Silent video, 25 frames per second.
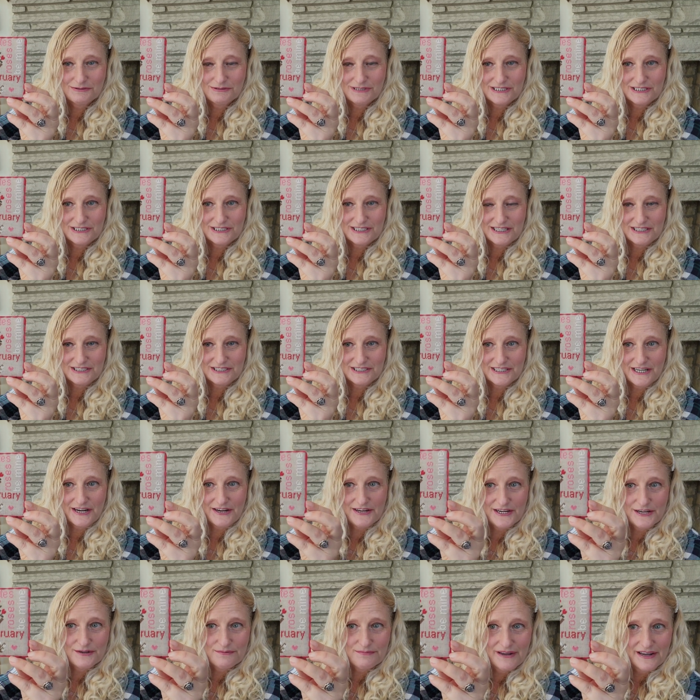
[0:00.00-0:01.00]
which I'll show
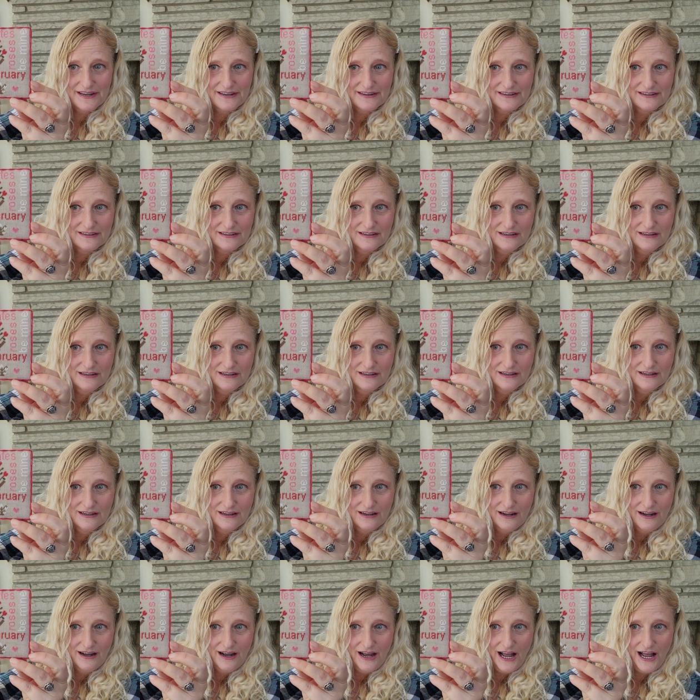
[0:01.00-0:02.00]
you, but
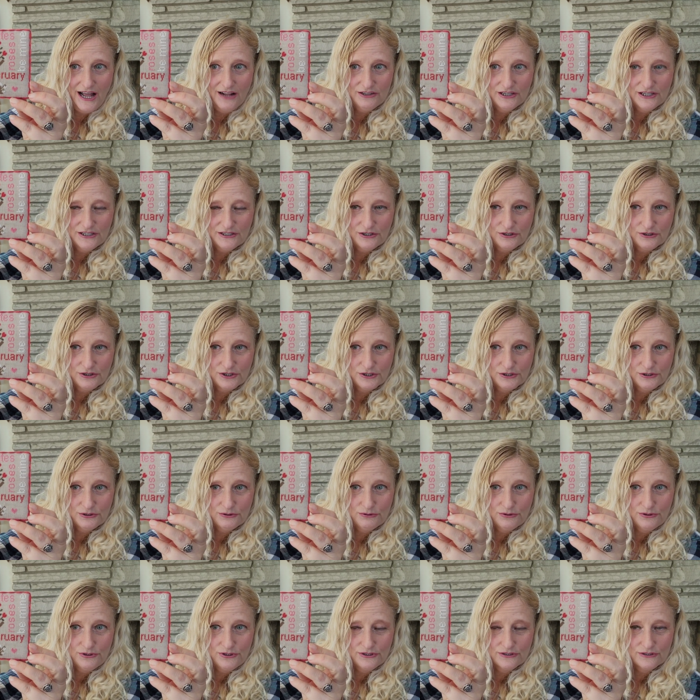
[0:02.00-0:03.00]
I'll
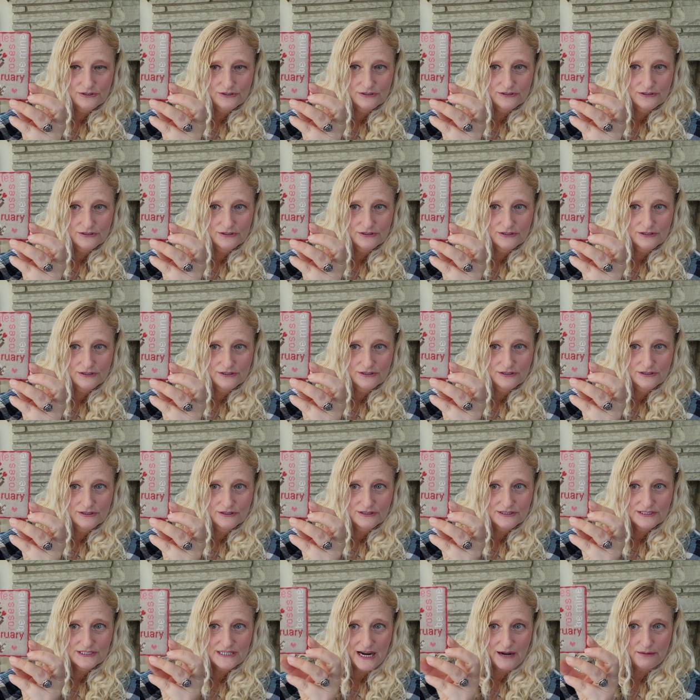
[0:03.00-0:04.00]
include
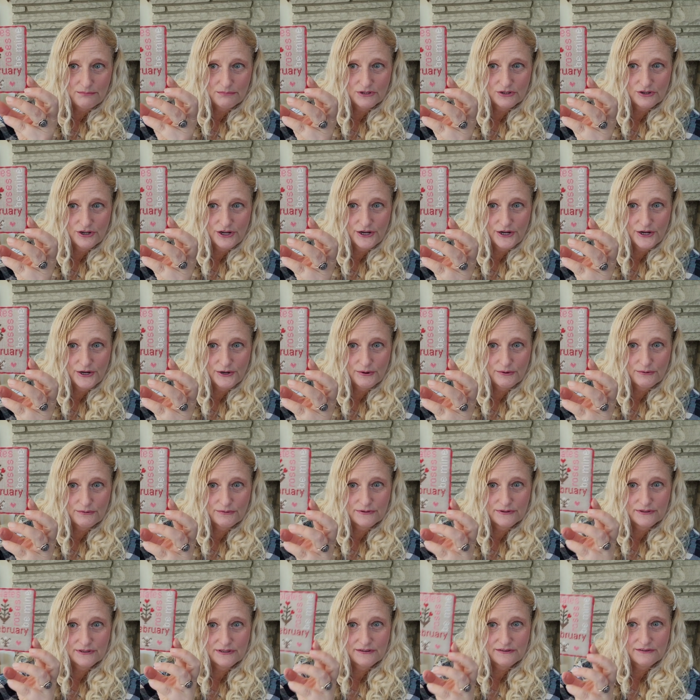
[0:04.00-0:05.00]
down below
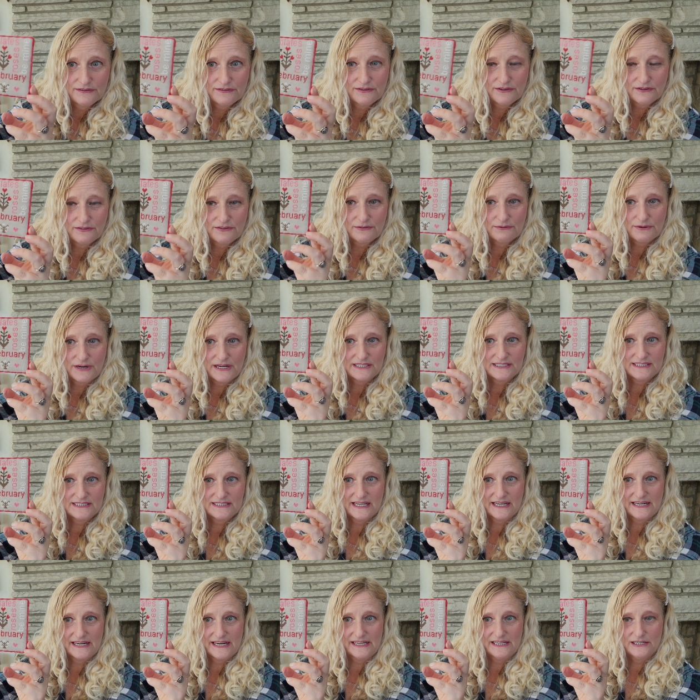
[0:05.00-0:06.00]
the threads
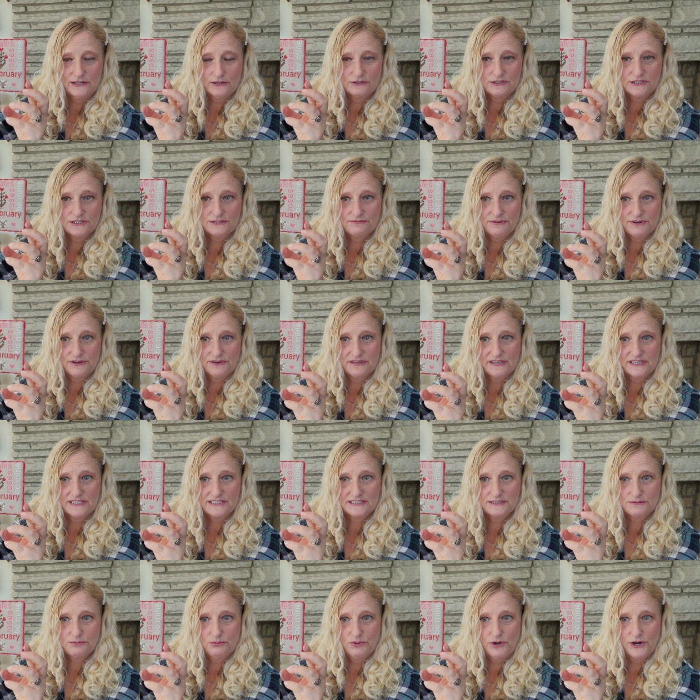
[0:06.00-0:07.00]
that I use for
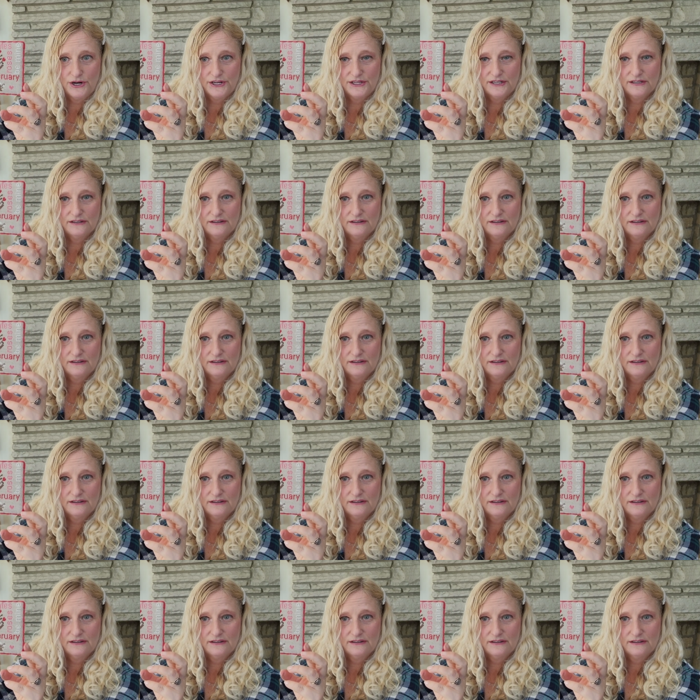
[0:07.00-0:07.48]
this one,